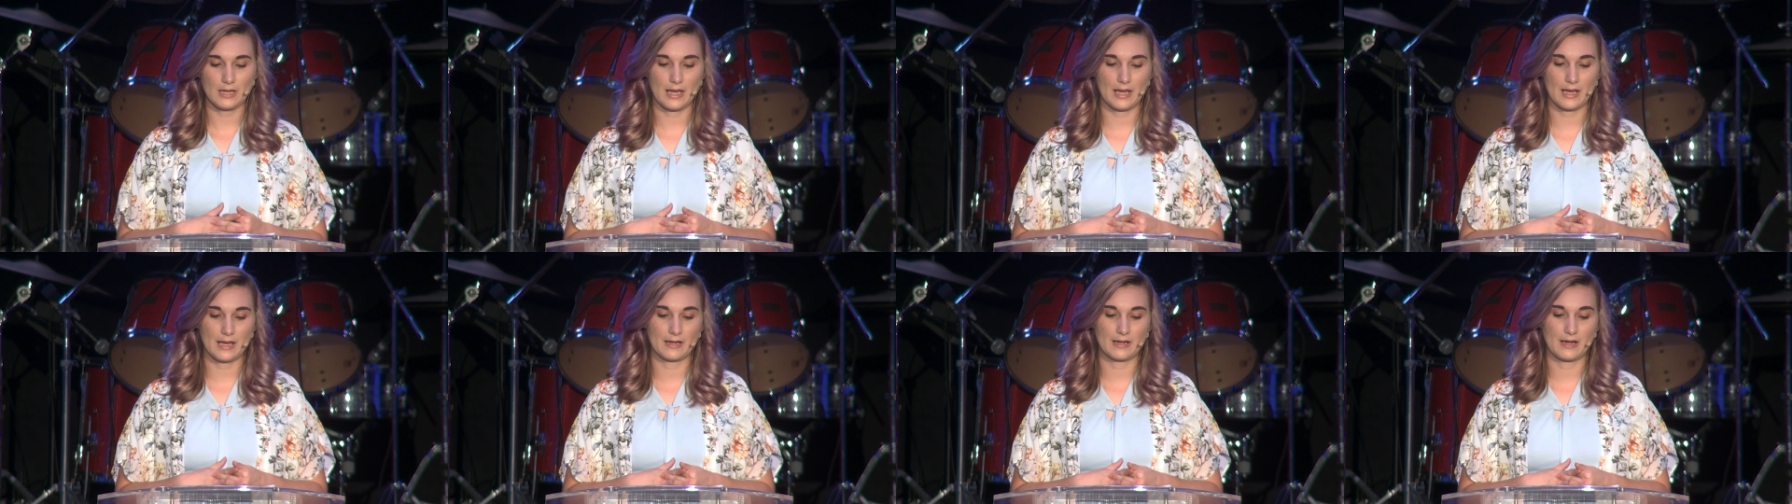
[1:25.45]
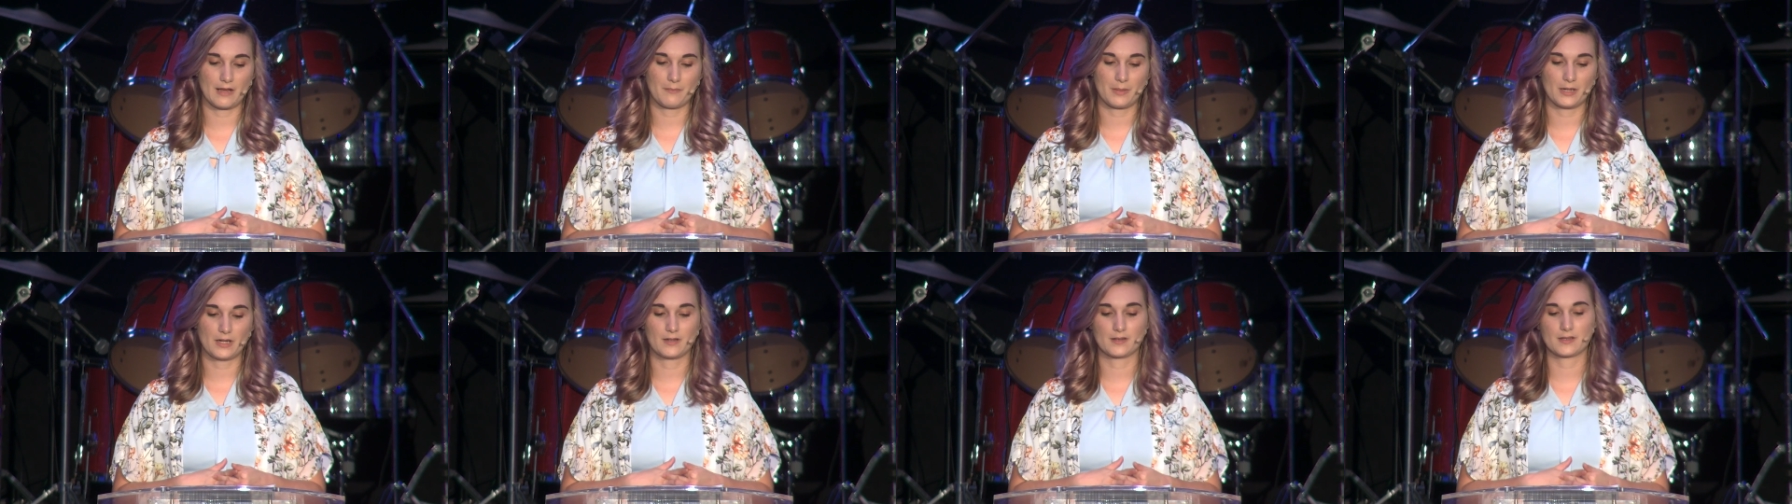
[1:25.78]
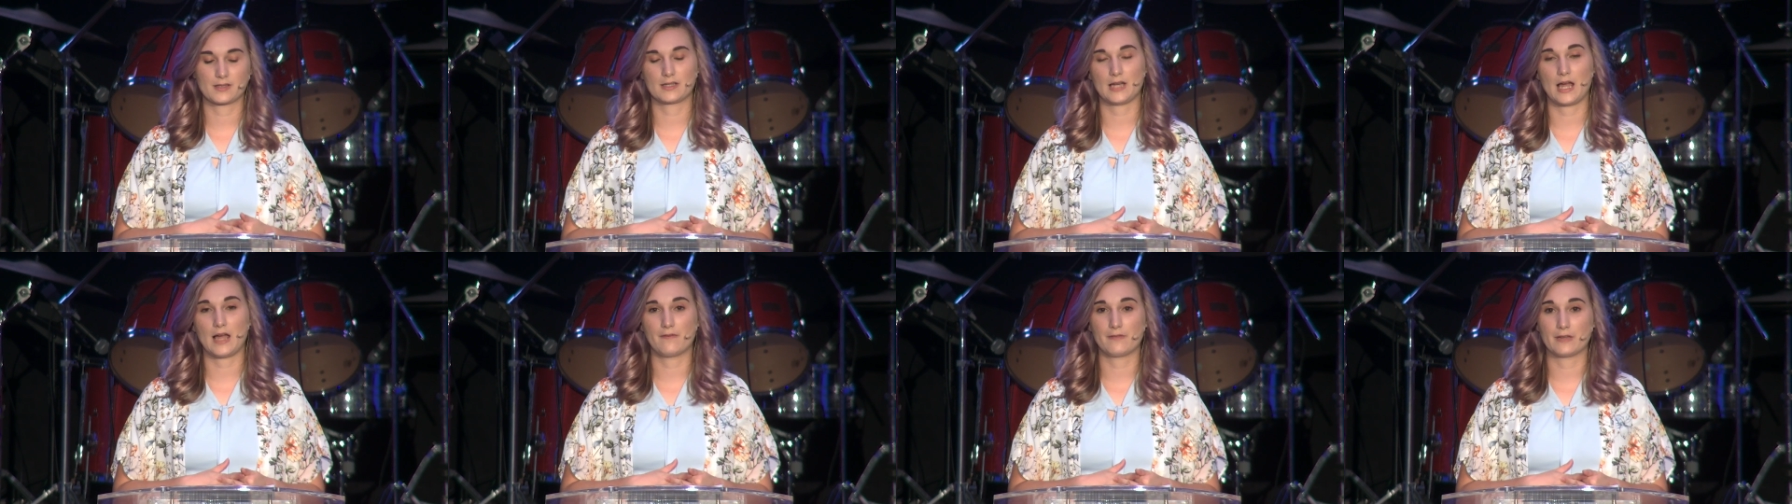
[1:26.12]
and I've been on
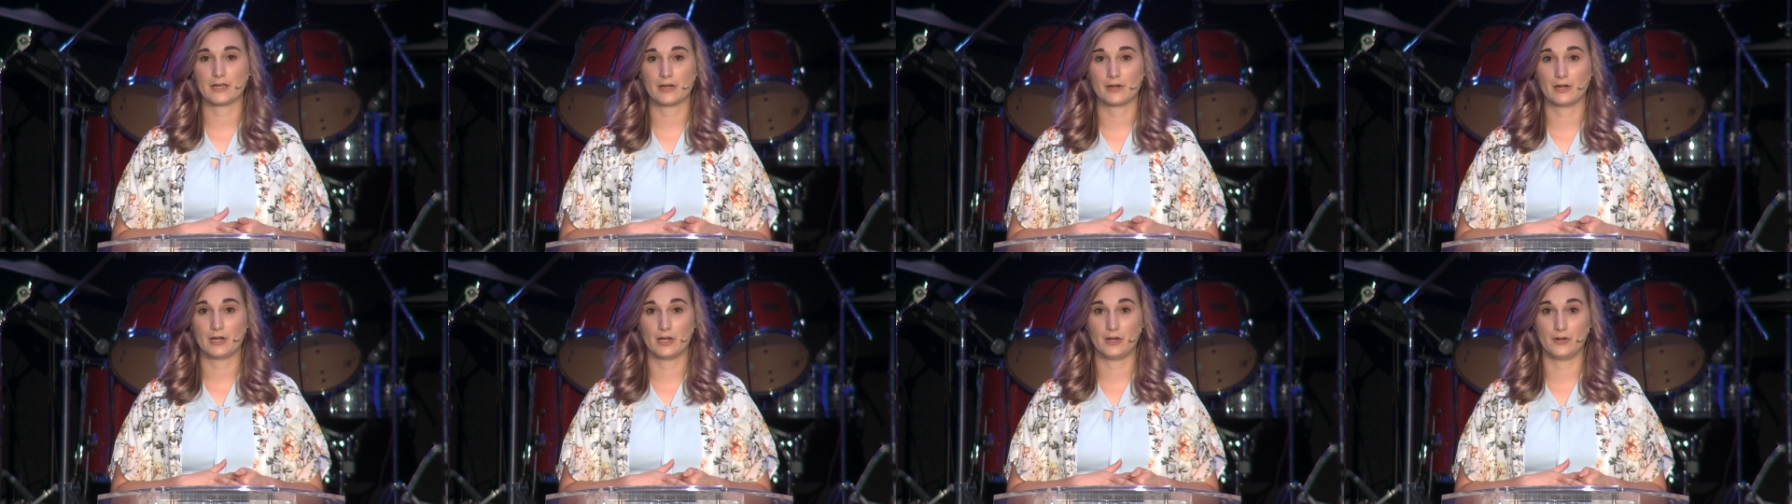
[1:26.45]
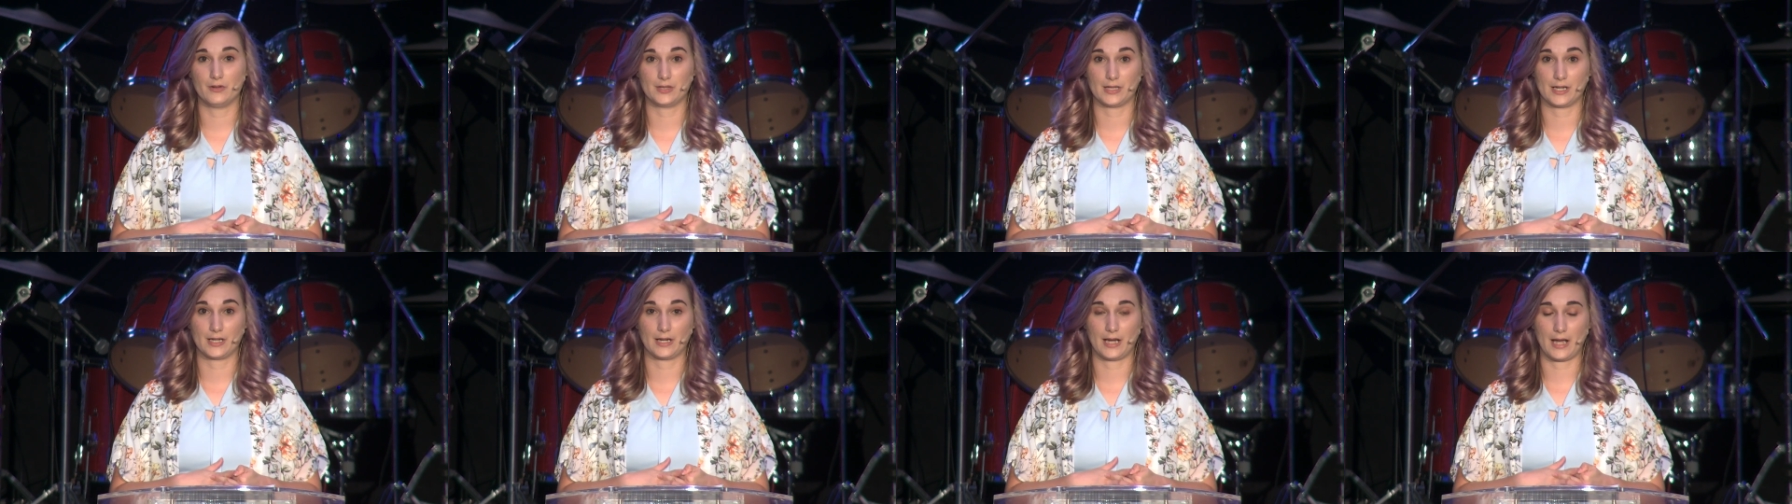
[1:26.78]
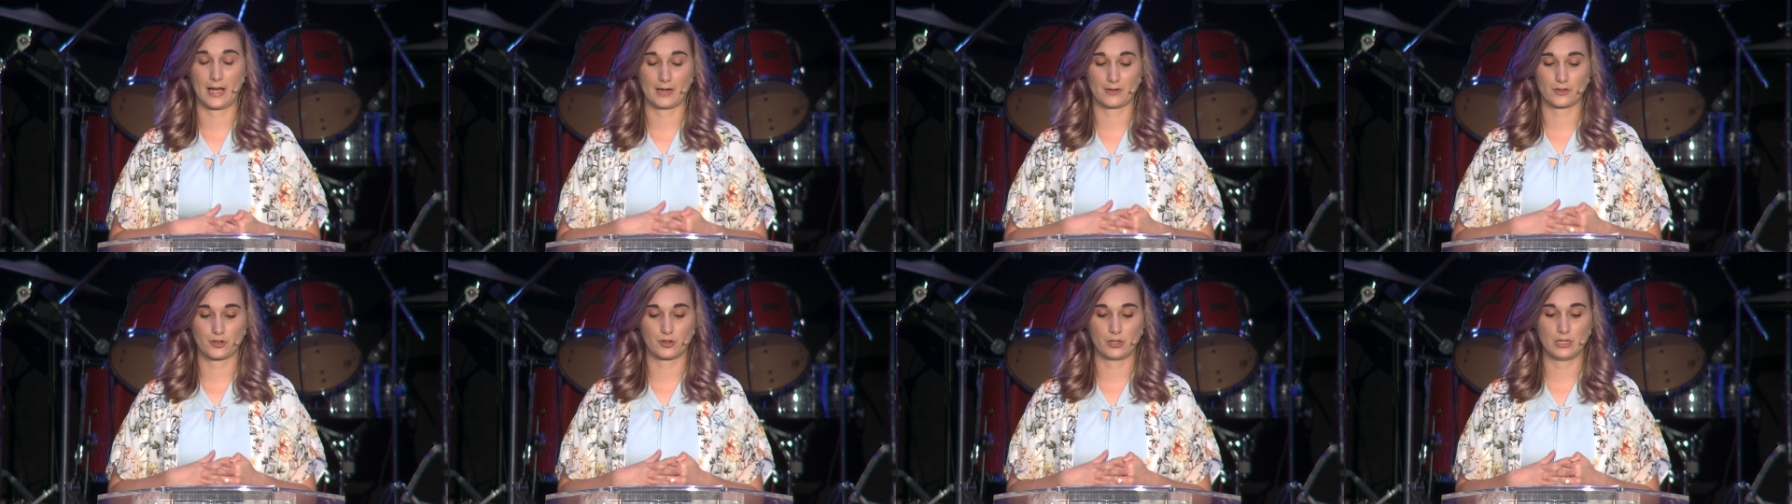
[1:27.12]
staff here at Hosanna
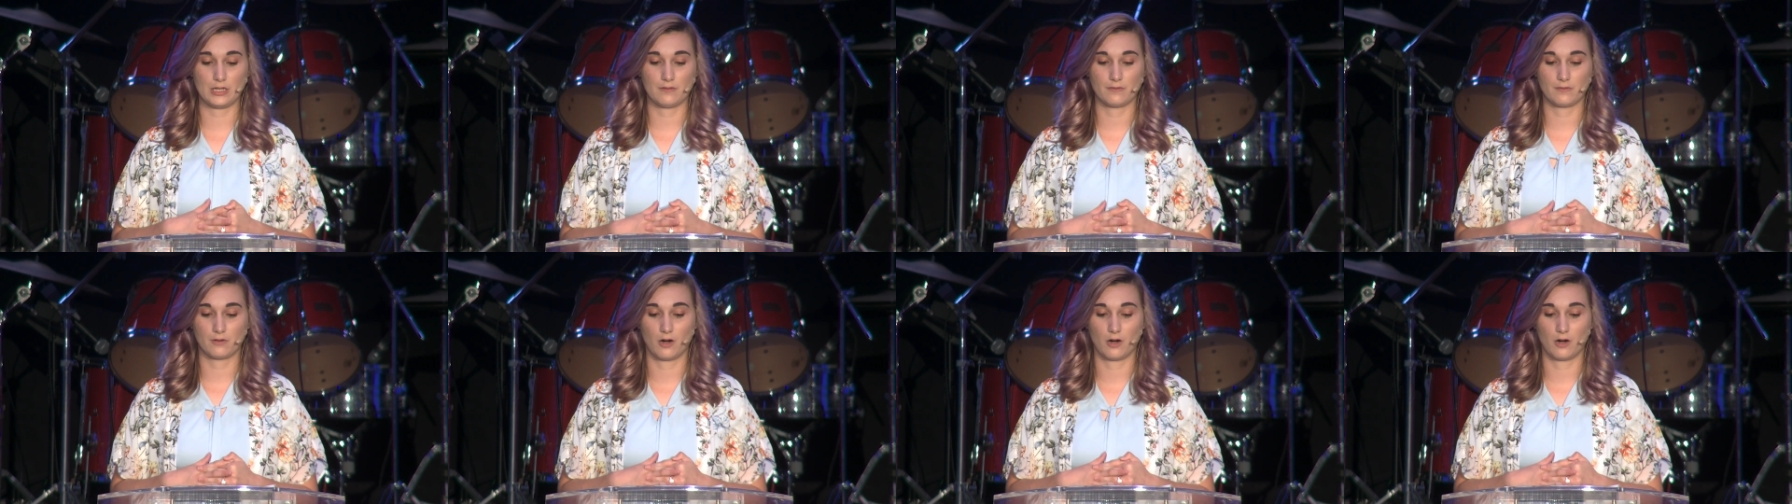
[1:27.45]
actually